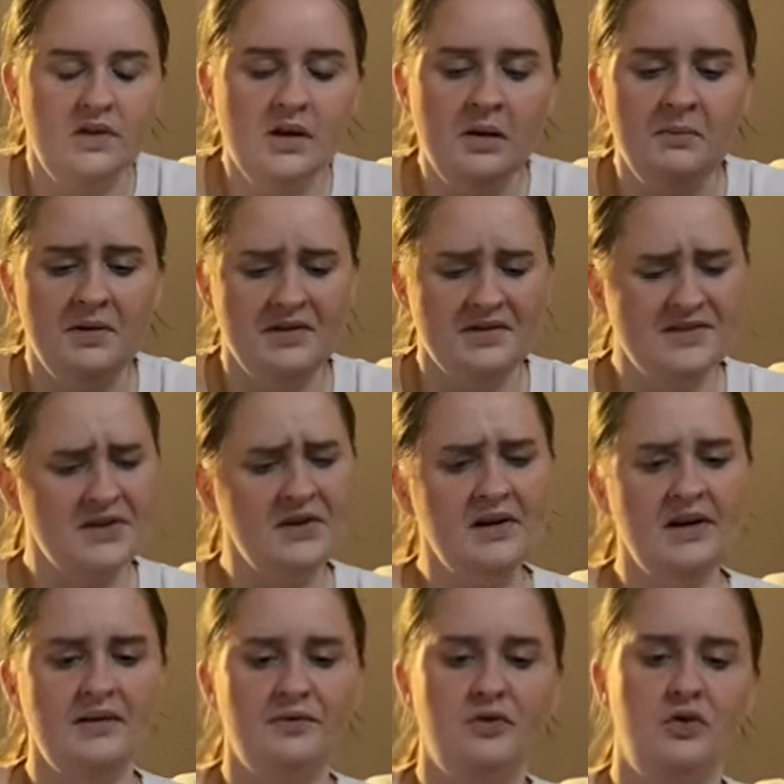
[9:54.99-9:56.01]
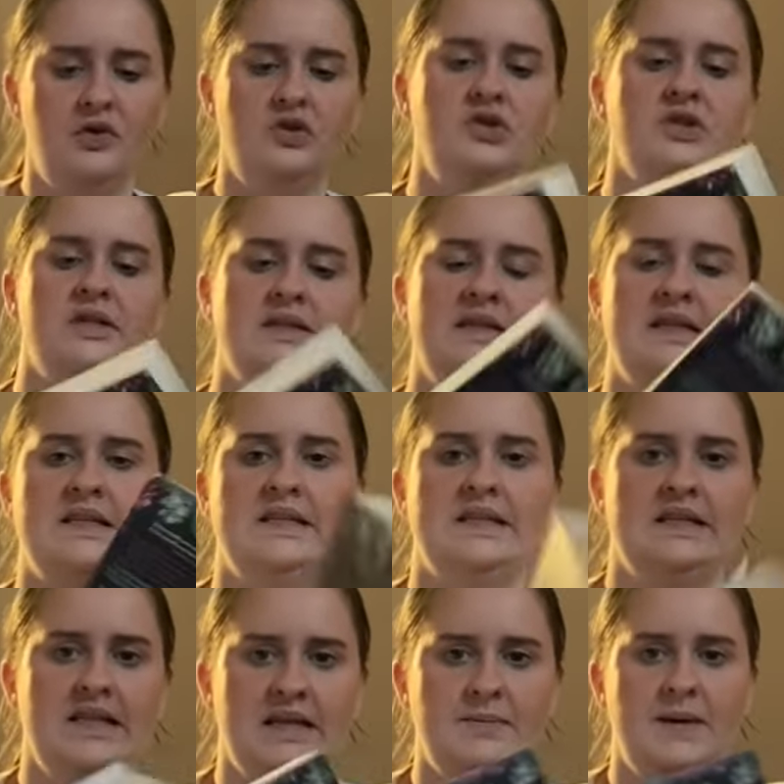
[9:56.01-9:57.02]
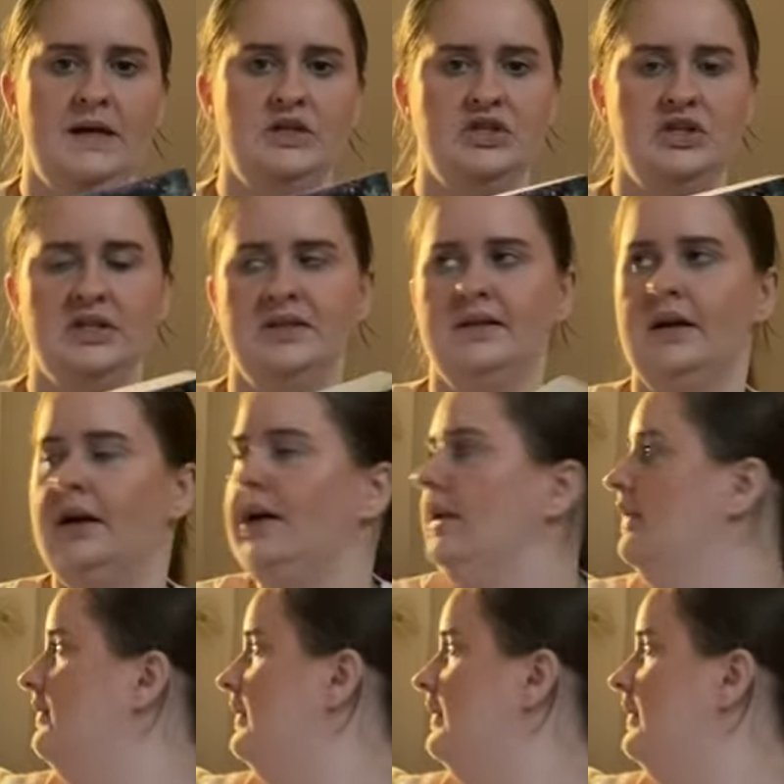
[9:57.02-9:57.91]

but it's only like 466 pages. I love